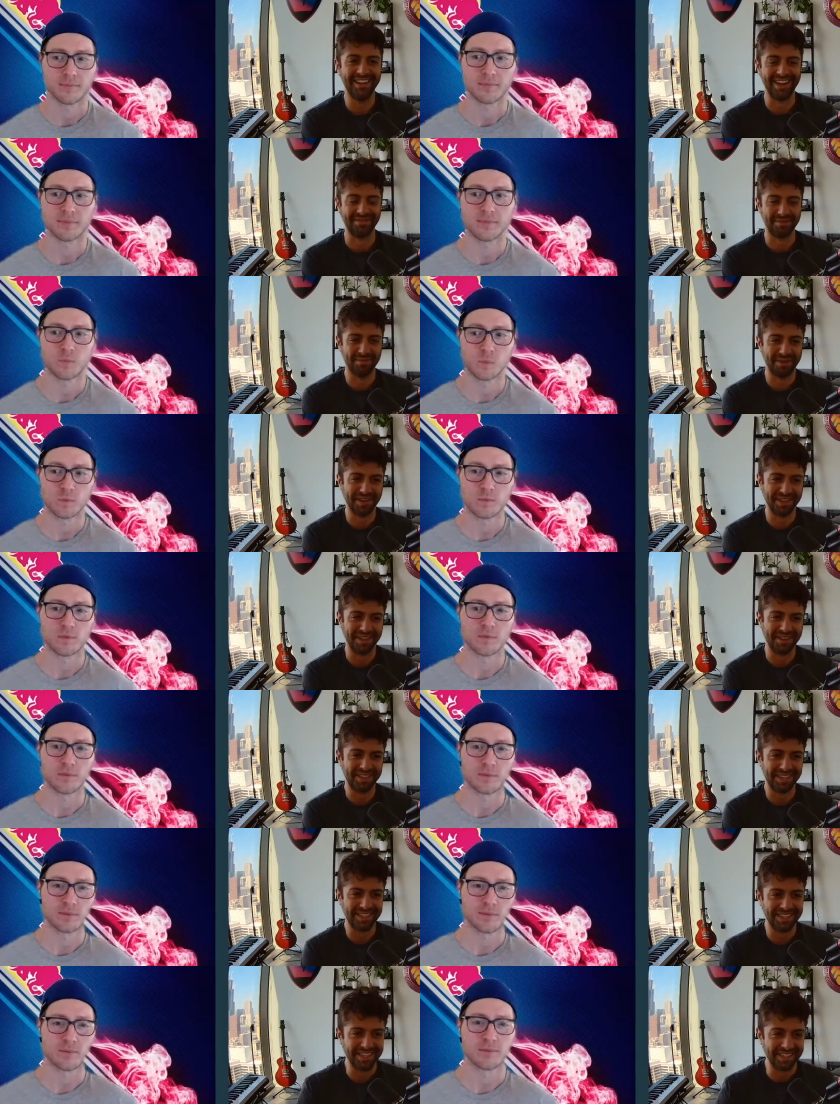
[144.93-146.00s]
Speaker 1: Everybody
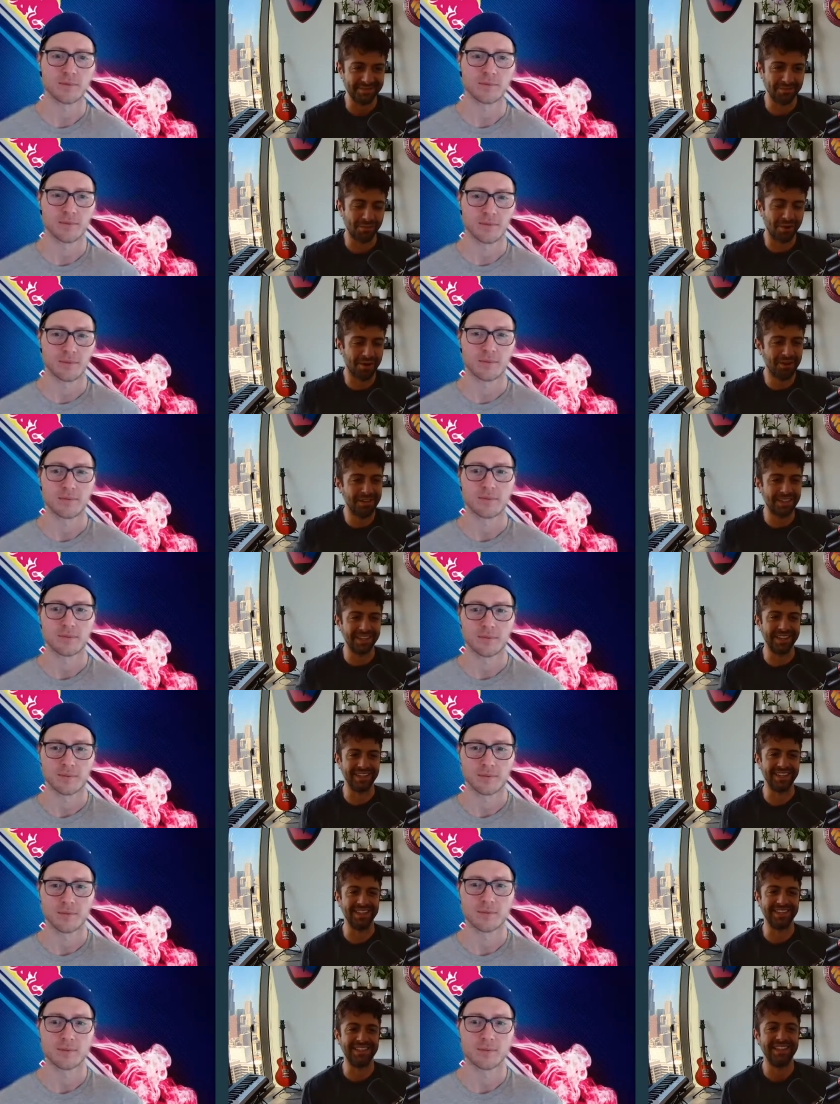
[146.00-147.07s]
uses these words and
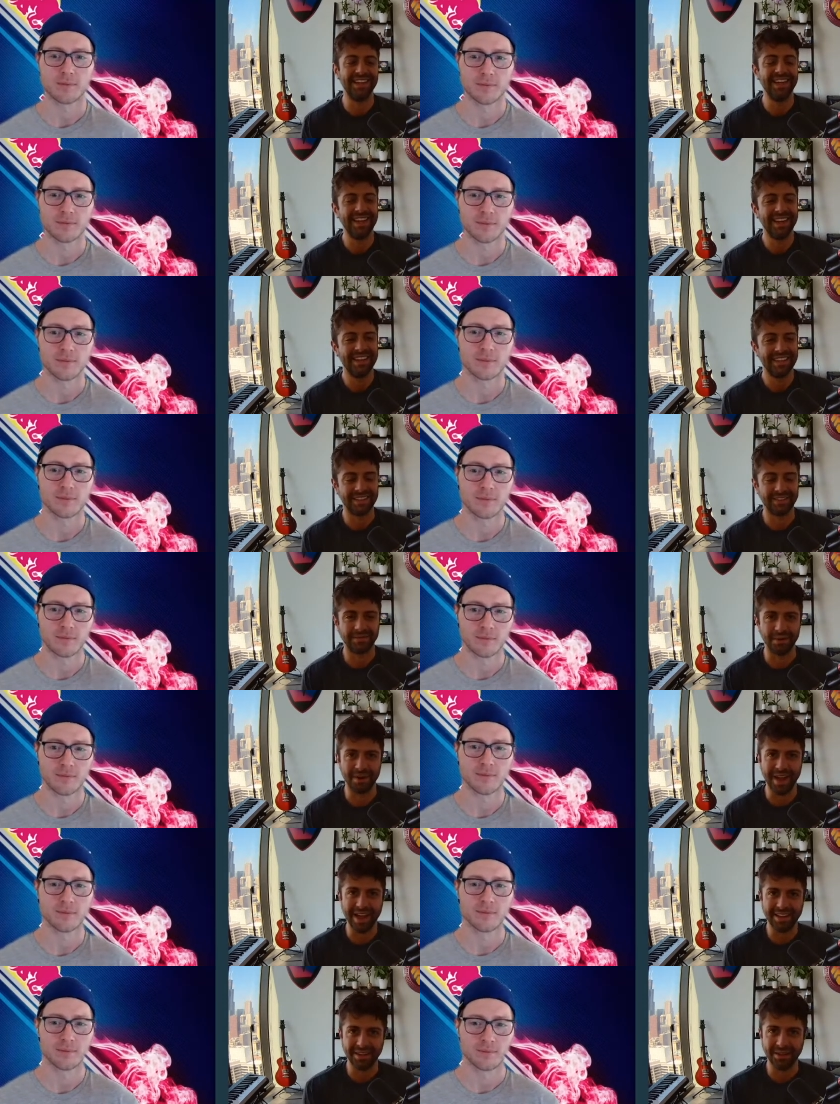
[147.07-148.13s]
like this this
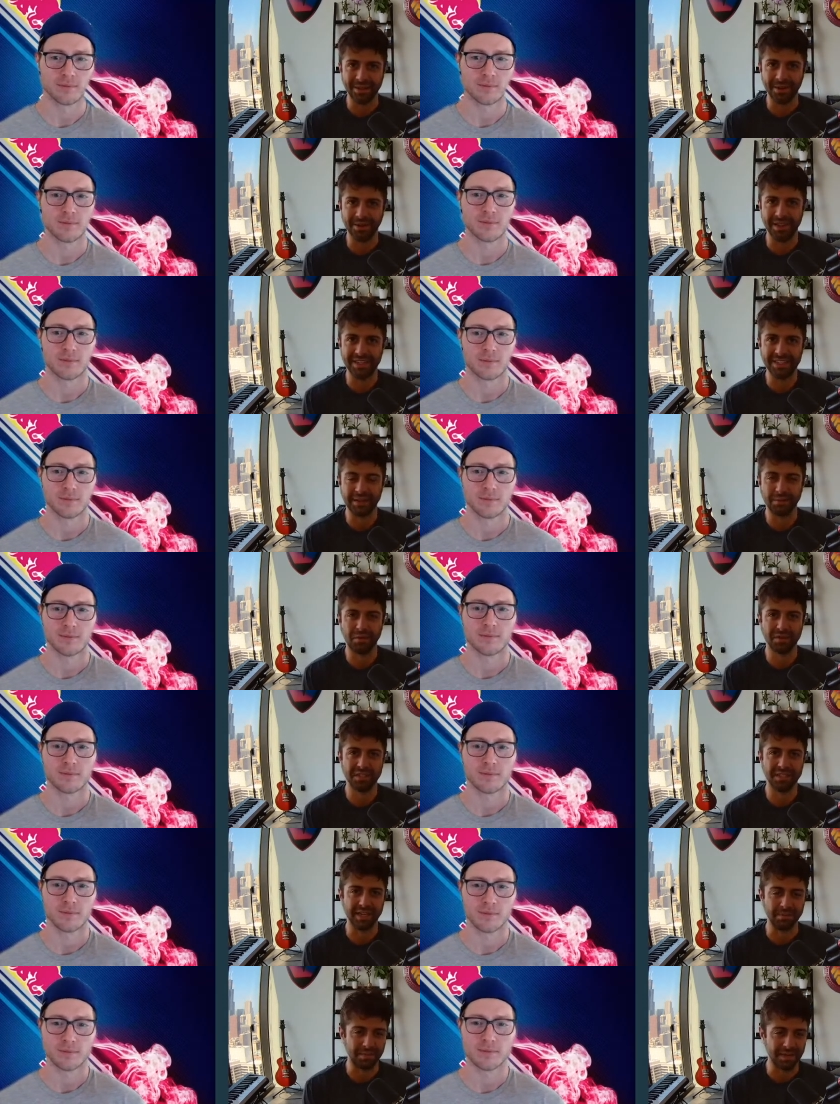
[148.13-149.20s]
vernacular that's
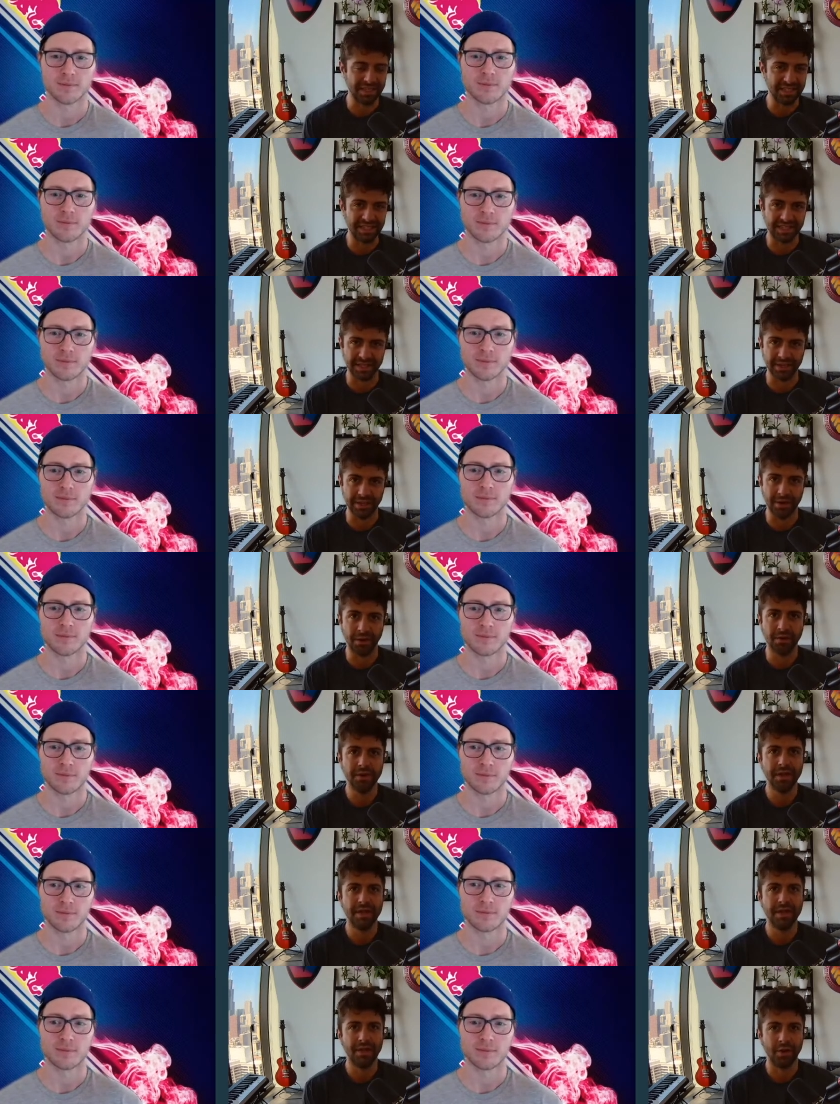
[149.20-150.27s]
almost like business lingo.
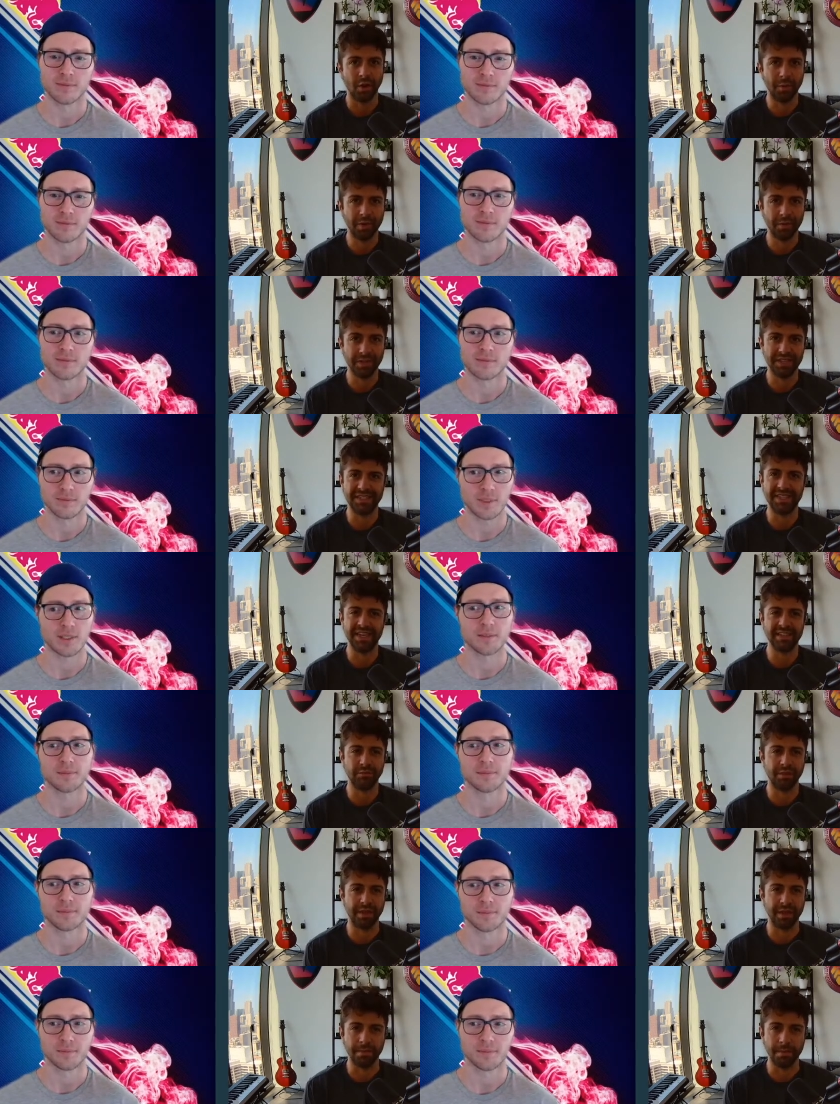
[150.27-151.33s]
Nobody really says
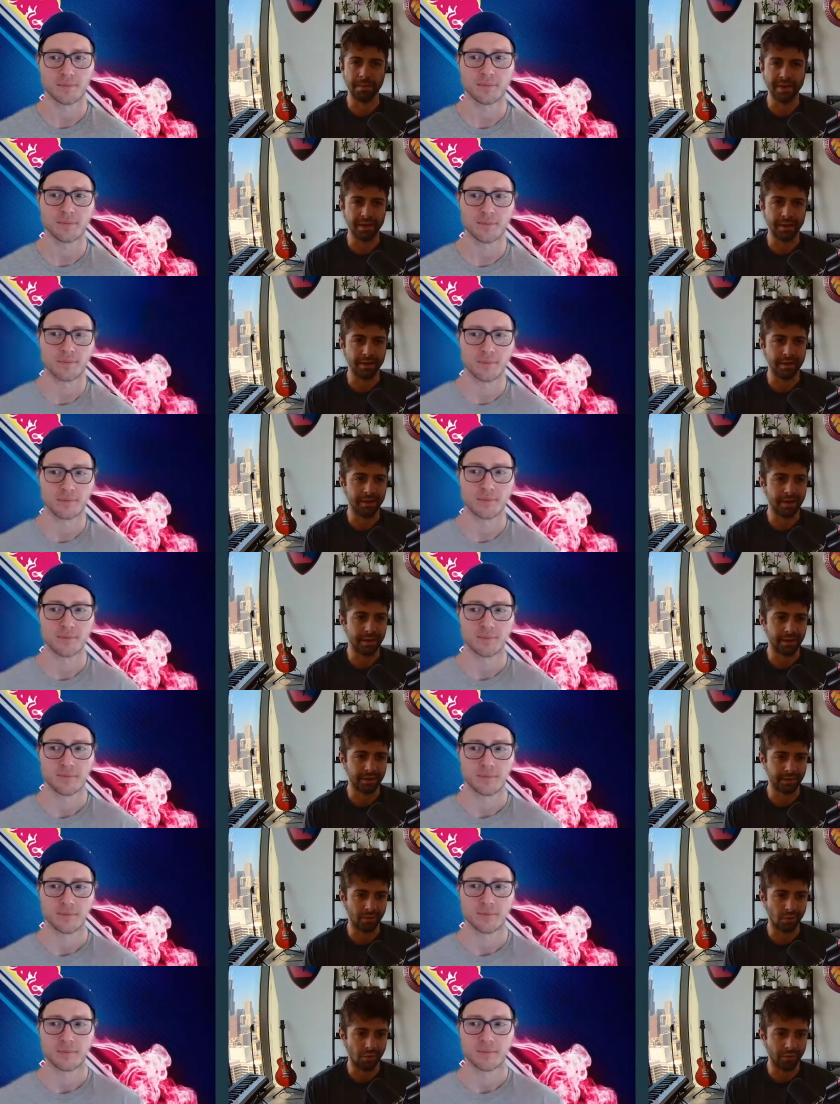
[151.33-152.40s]
what they mean in,
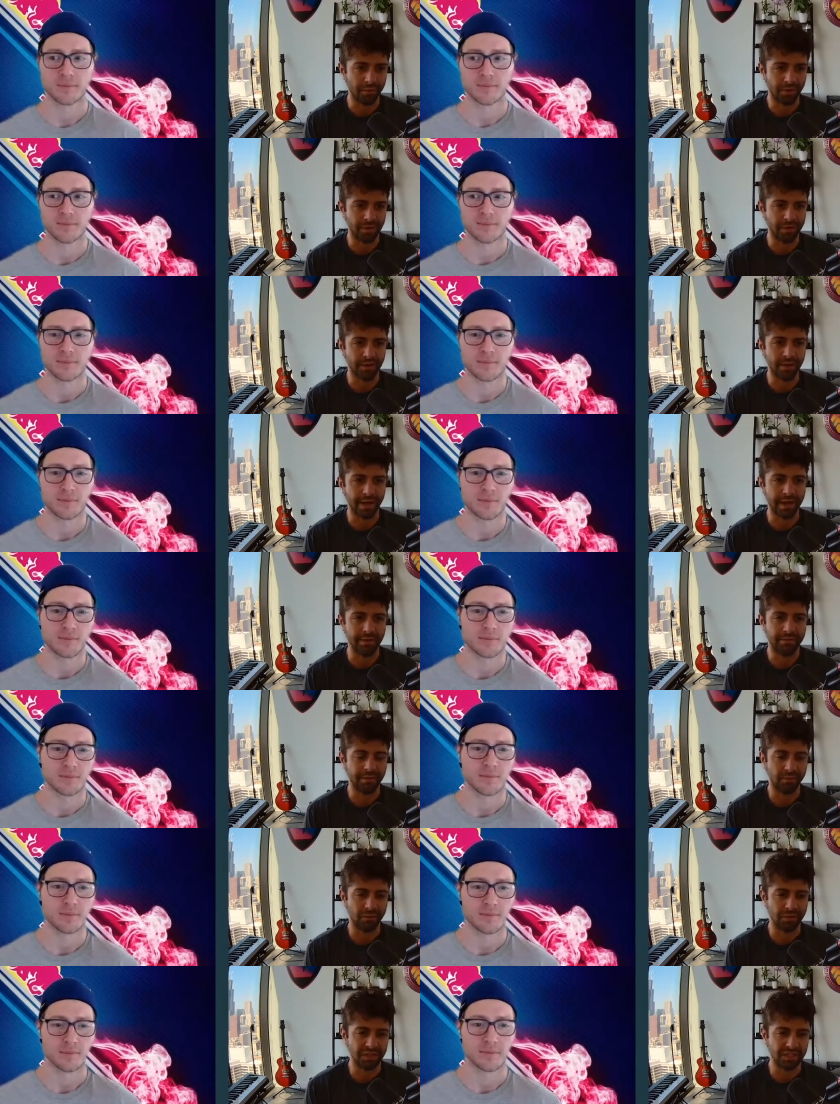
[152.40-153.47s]
in corporate life.
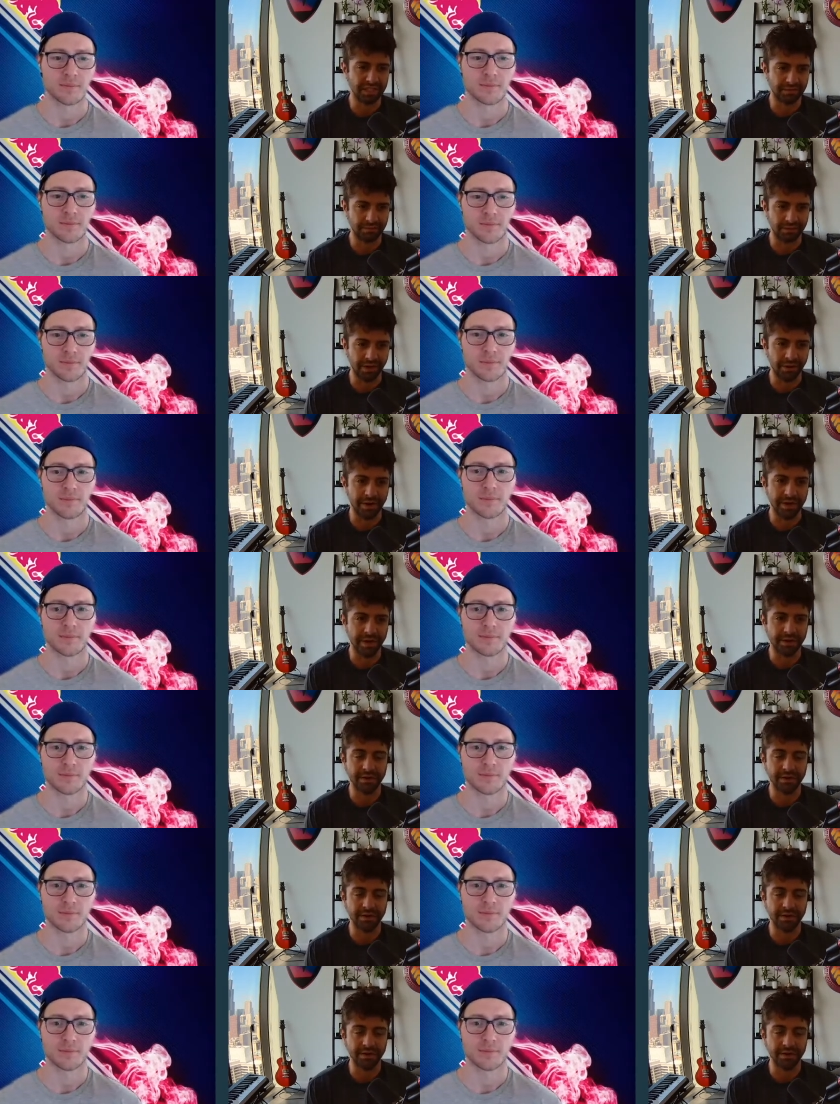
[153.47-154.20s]
Everyone's very